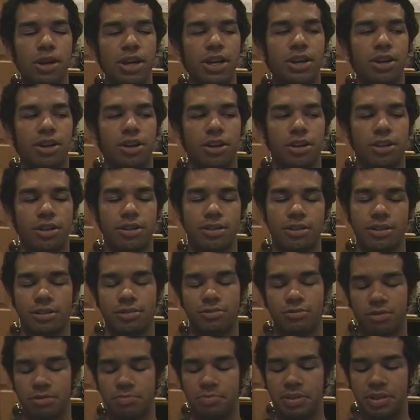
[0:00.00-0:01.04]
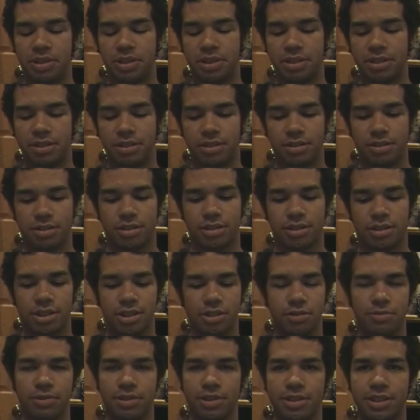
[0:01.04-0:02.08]
a waiter would be to
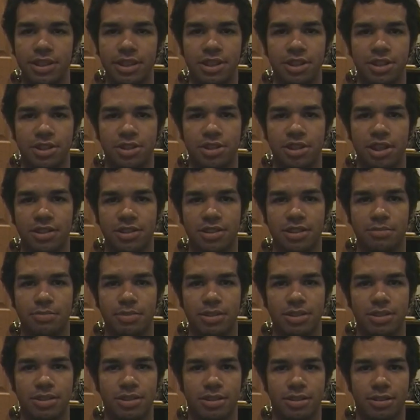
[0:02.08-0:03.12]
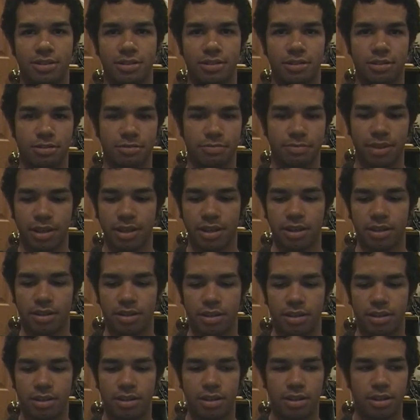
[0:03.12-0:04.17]
deal with dickish customers. Oh
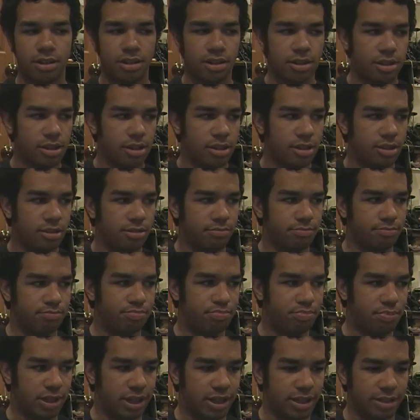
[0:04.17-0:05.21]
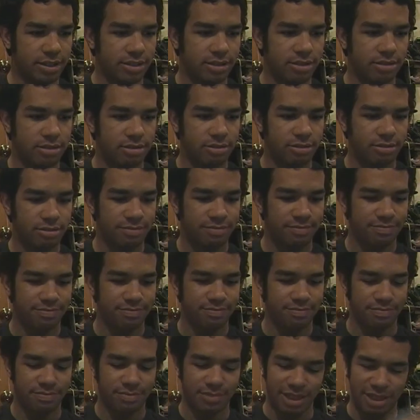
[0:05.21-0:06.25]
man. But,
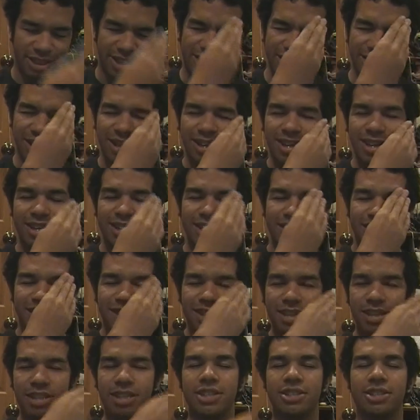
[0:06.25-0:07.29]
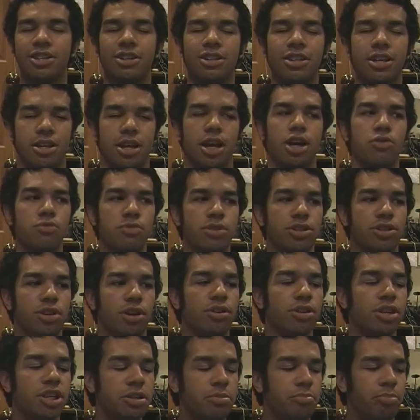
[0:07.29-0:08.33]
like, he. He's all like, I want
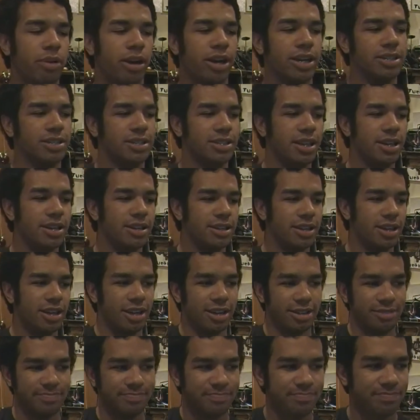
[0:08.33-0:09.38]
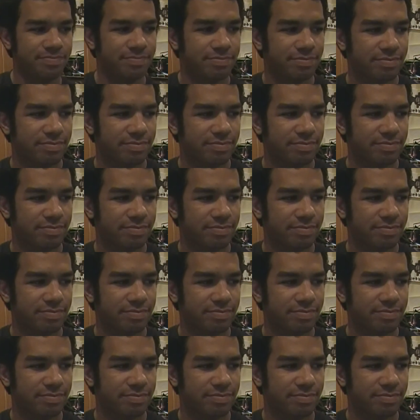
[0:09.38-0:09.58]
turkey breast, and uh,